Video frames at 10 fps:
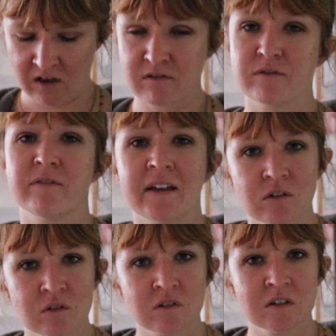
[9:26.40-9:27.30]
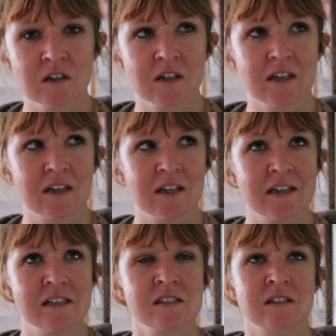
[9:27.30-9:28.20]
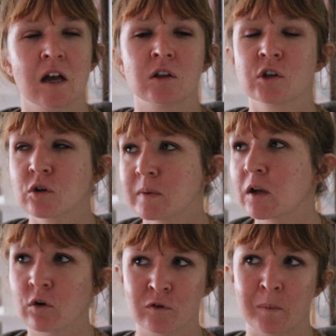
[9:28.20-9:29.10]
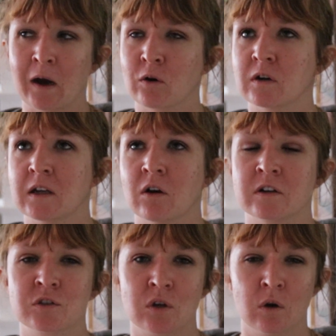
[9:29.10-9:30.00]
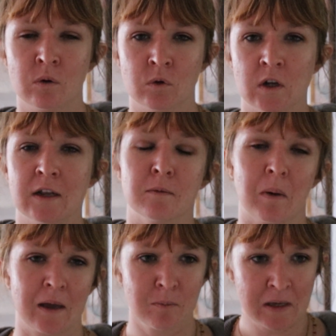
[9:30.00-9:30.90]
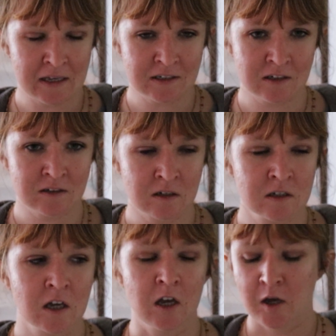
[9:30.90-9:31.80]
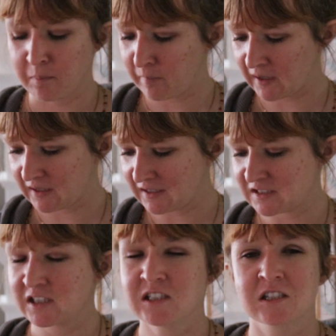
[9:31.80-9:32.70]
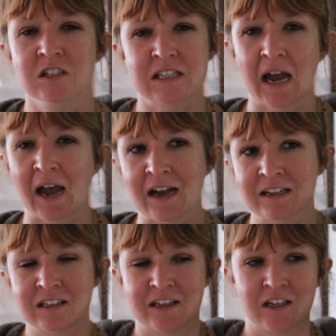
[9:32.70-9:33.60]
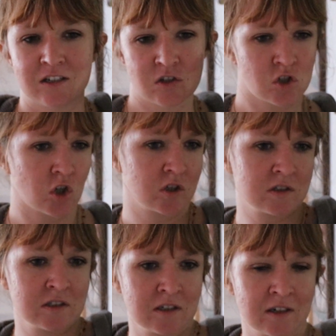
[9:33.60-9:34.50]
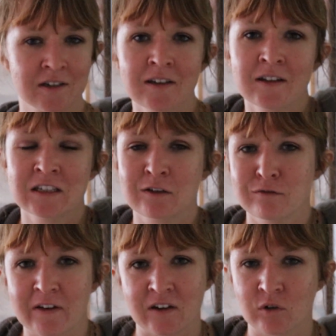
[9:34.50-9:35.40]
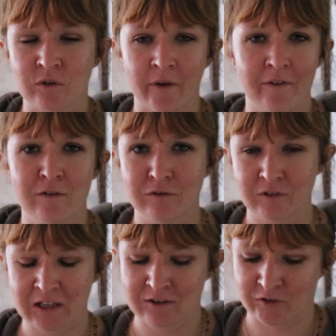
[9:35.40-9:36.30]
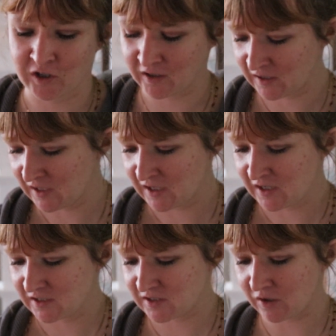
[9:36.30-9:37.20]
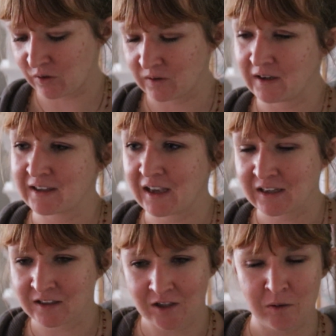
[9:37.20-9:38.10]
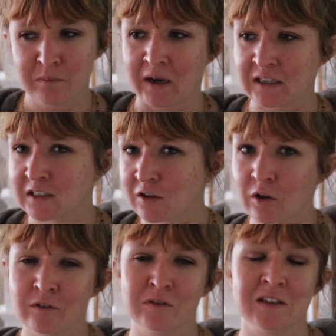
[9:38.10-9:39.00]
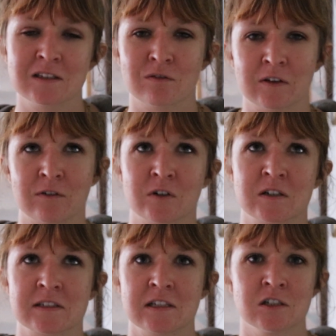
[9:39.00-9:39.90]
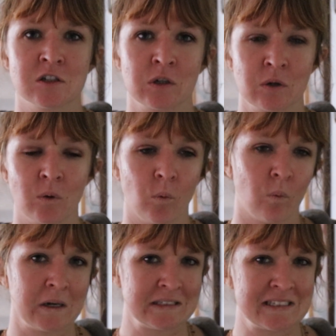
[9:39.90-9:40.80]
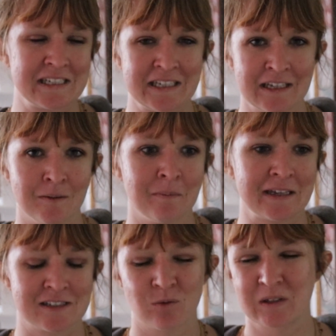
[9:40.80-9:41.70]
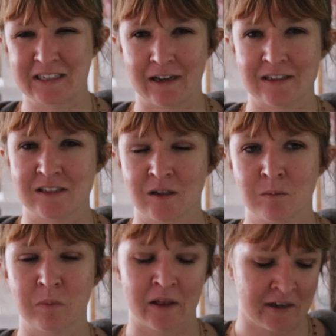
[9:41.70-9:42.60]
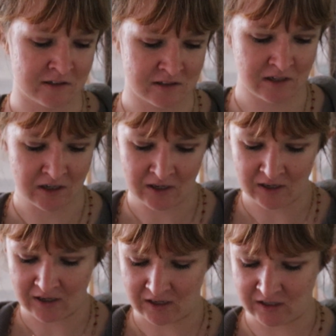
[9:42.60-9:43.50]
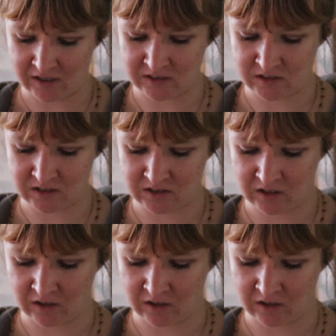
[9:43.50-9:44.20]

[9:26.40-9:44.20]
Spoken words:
fennel is a little bit overpowering on its own, in my opinion, but it does just add like a certain fennel flavor. So again, combining all of these flavors into one tea makes it really nice and complex, and